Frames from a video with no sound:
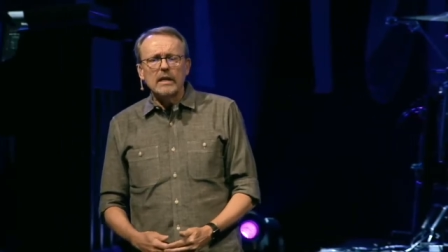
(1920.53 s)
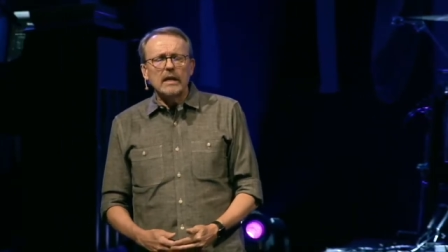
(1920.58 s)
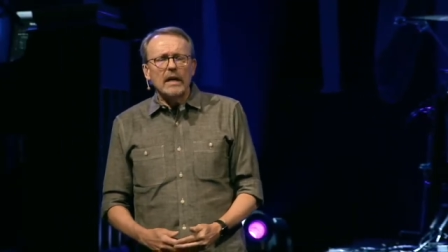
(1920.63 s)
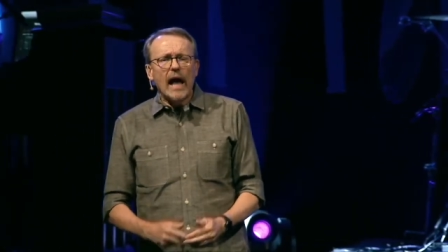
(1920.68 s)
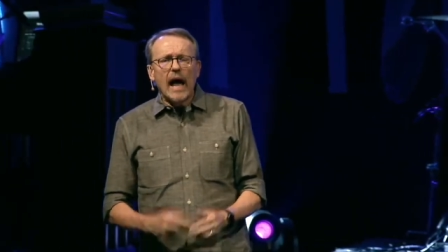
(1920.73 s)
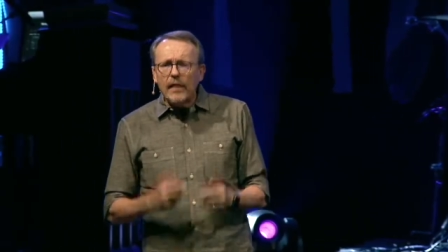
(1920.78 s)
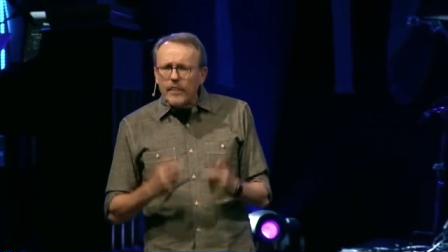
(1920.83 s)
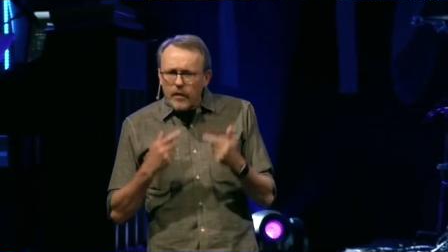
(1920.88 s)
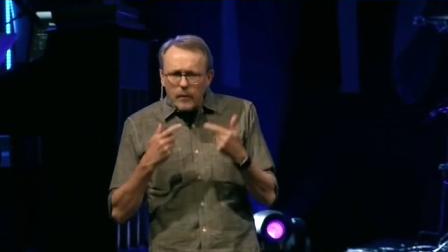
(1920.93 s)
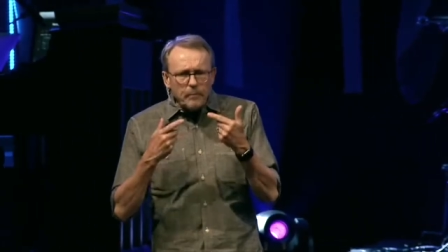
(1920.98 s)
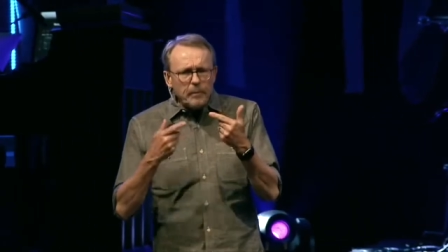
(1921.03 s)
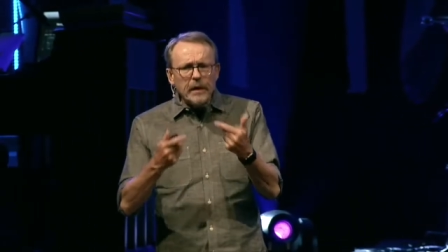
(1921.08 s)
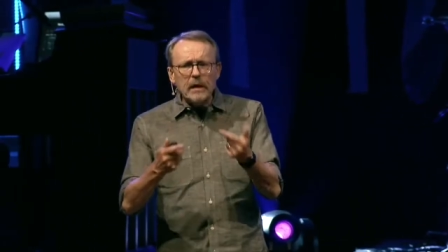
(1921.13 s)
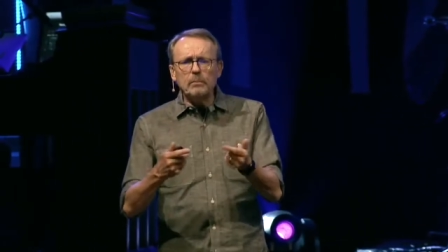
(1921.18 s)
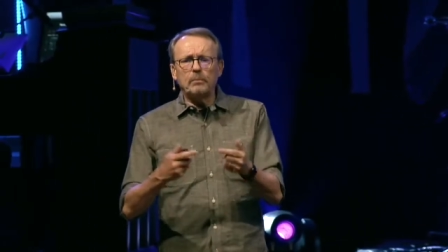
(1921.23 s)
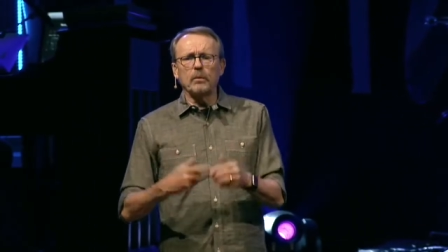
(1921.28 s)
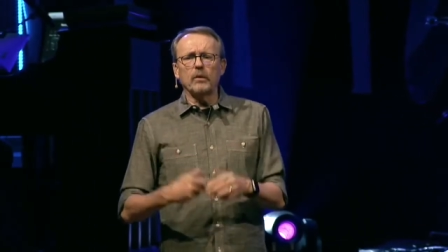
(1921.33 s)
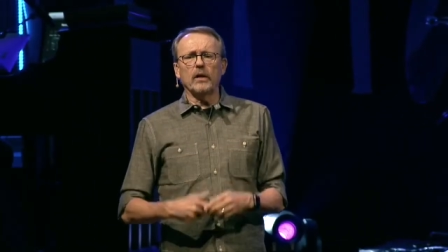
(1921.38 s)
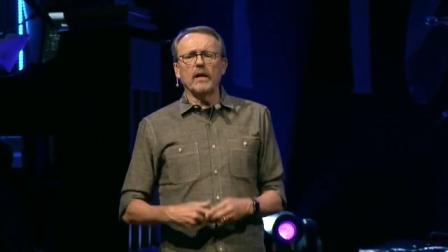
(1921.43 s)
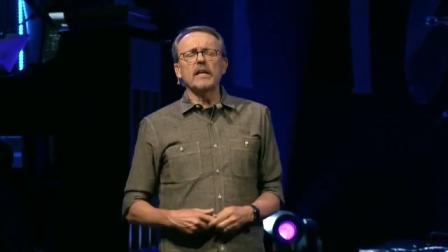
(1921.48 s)
and the
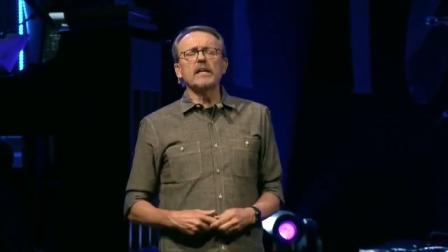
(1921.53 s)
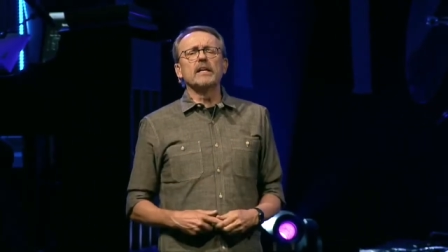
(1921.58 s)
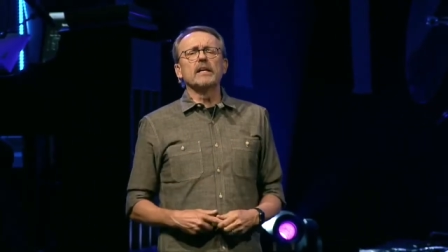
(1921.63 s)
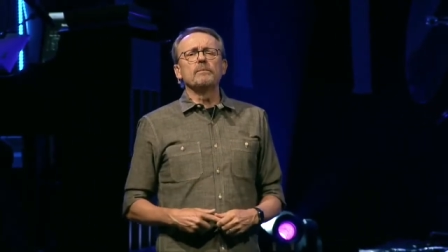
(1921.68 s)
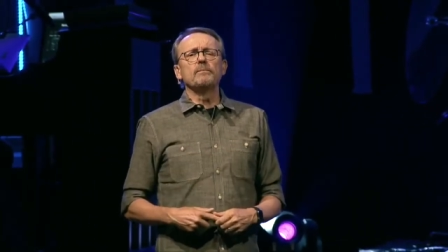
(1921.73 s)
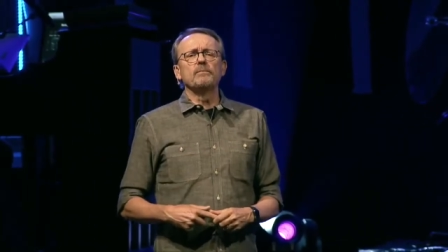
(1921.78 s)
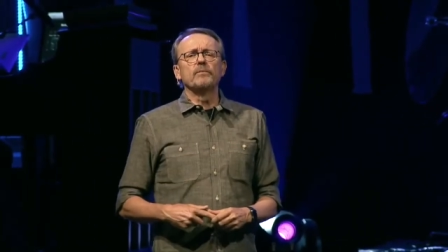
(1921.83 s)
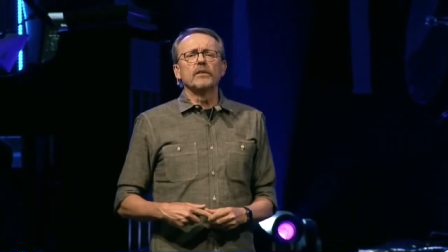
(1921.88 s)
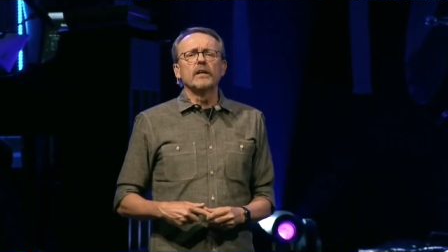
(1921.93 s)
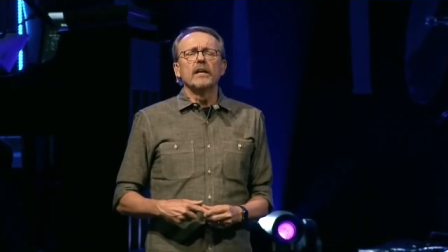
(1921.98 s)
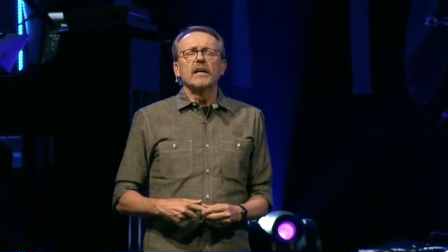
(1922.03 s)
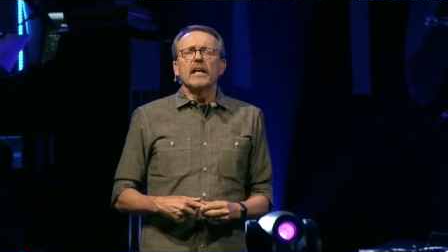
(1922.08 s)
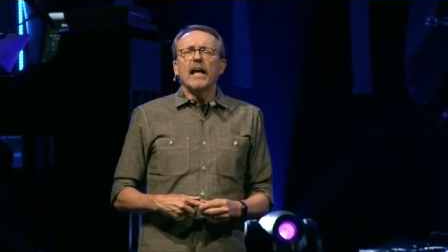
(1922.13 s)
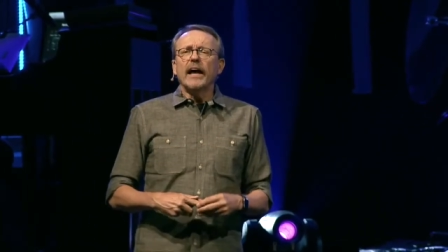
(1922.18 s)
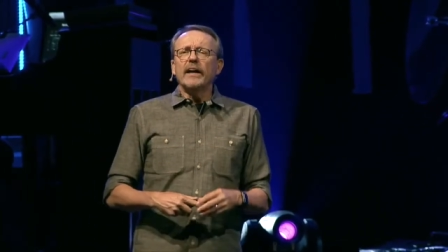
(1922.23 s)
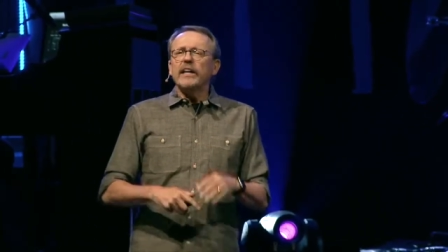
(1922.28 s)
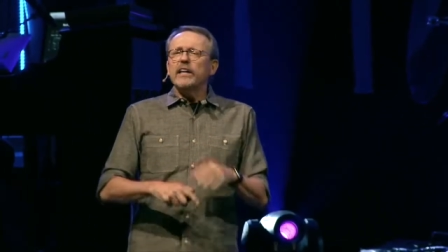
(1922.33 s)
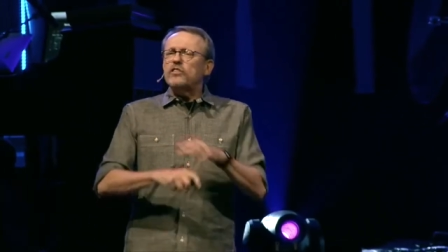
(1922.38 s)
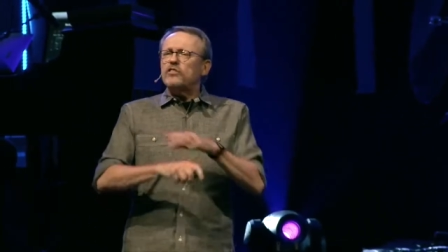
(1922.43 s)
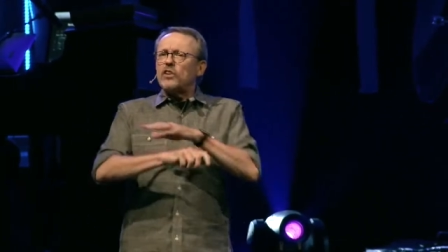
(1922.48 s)
people in it.
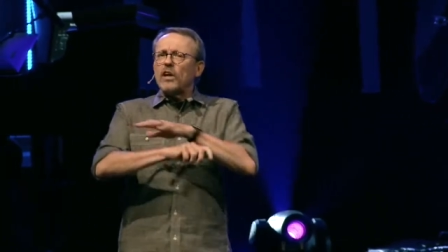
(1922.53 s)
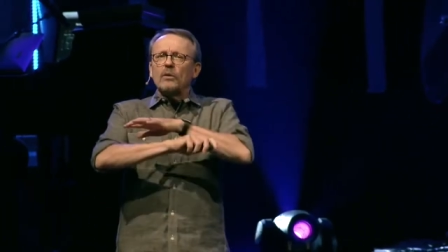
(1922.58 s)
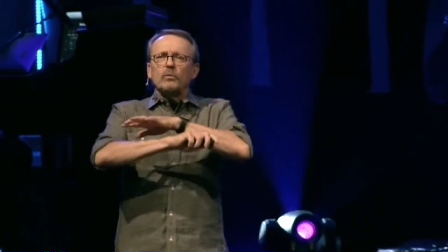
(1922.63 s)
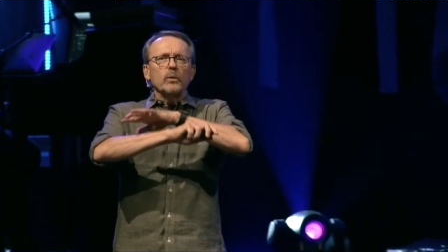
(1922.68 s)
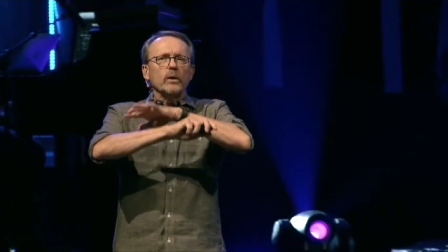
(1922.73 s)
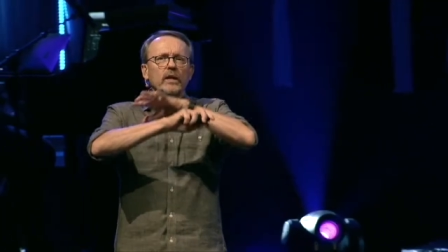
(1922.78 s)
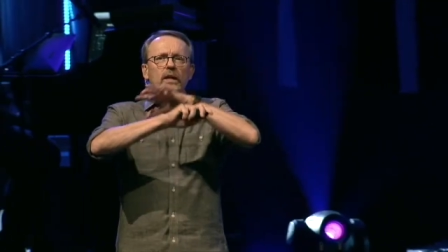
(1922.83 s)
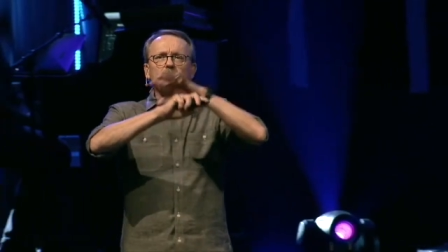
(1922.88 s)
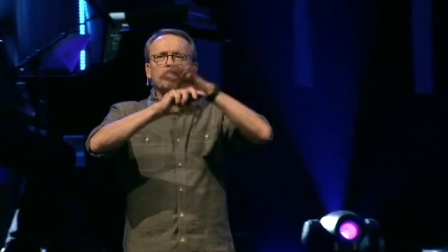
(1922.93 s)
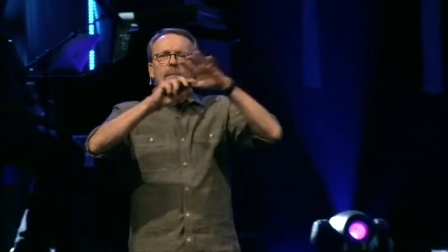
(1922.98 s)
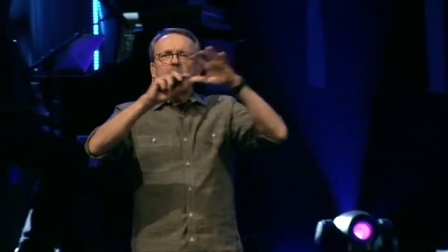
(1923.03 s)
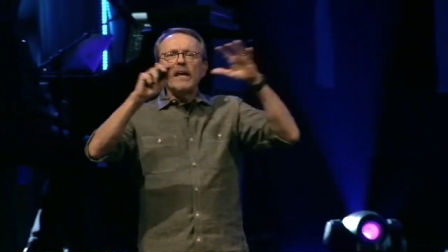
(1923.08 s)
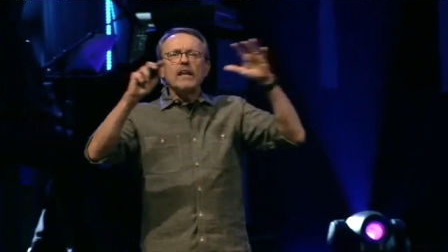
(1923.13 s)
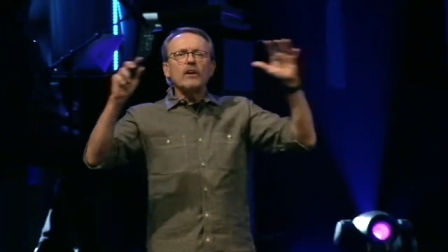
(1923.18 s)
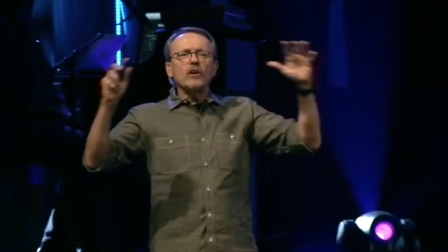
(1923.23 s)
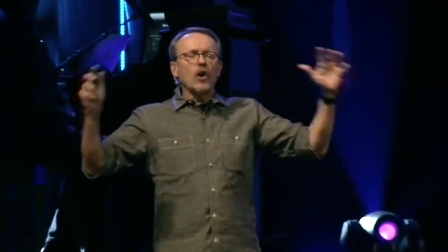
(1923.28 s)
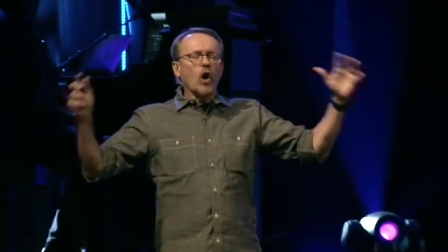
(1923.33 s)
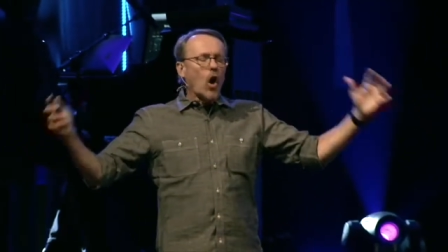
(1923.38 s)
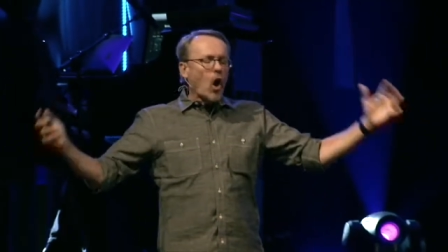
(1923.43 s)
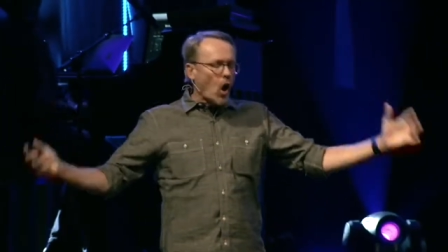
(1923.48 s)
And he said when he had made
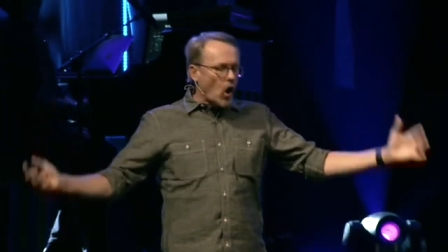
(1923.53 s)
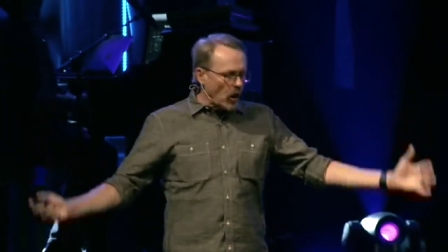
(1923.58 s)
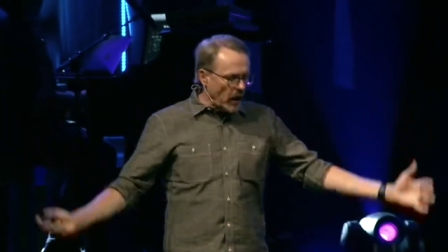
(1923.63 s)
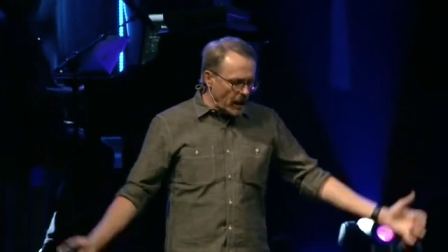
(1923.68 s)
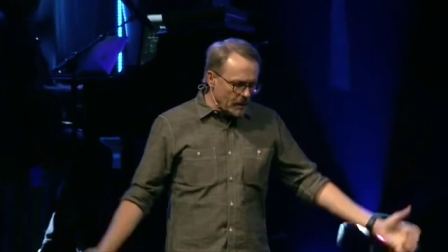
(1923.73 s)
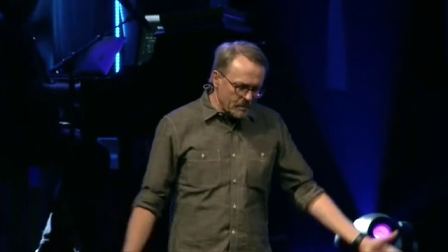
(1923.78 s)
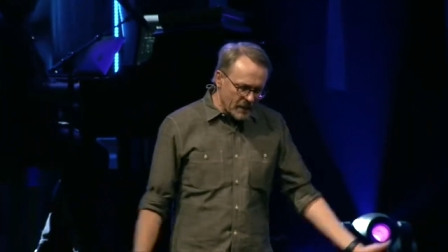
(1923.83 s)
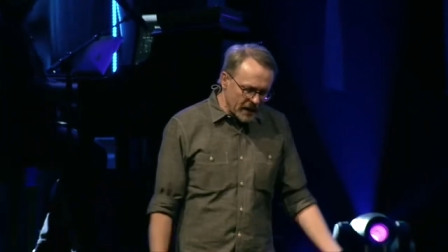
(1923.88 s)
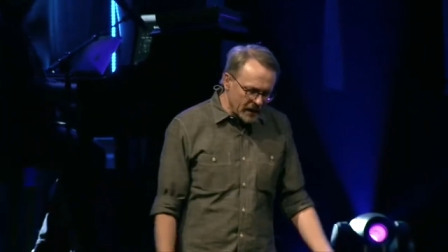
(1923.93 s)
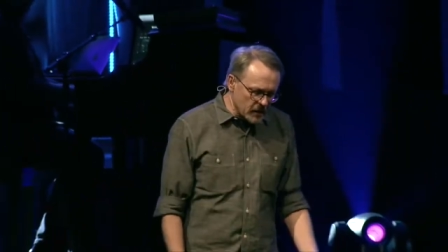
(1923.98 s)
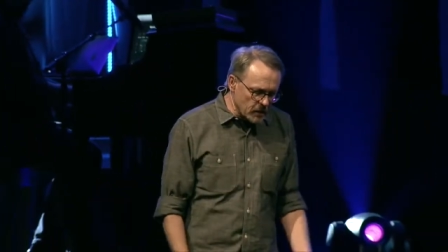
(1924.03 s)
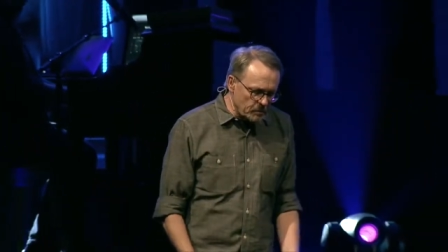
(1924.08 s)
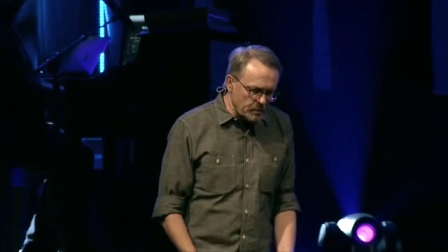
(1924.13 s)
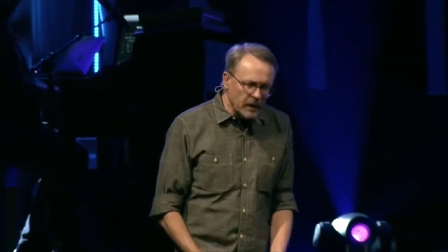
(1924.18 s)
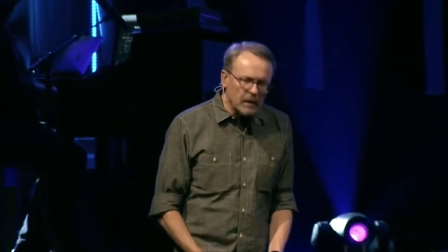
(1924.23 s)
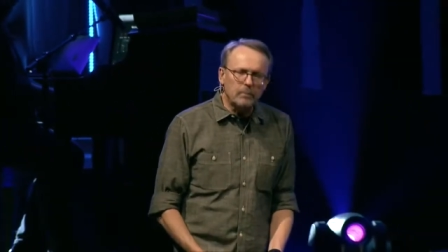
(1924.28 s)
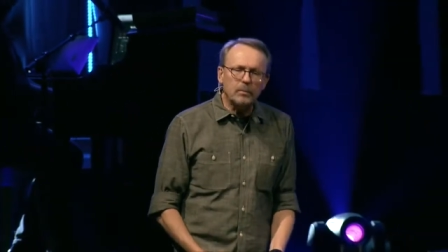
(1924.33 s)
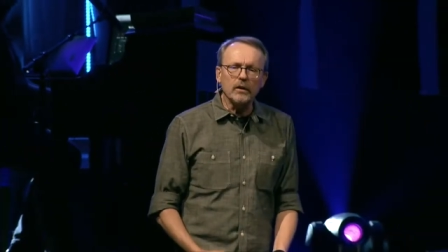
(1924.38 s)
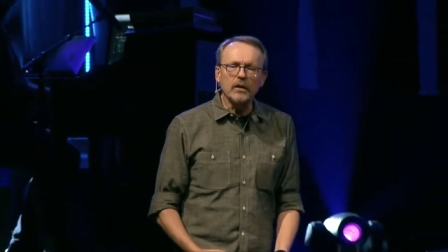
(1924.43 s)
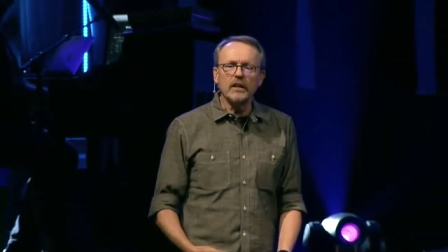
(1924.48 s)
it all and made the
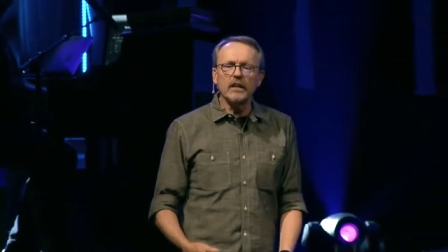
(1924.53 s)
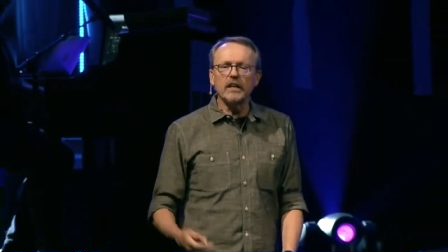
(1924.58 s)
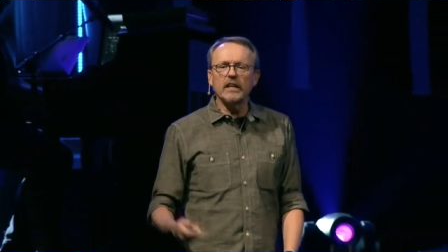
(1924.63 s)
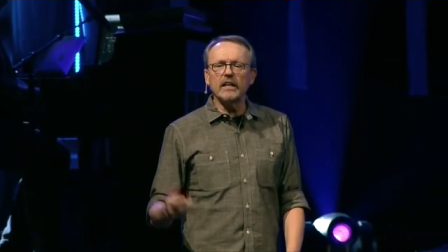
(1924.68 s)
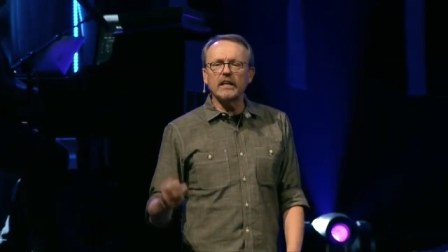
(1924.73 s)
people in it,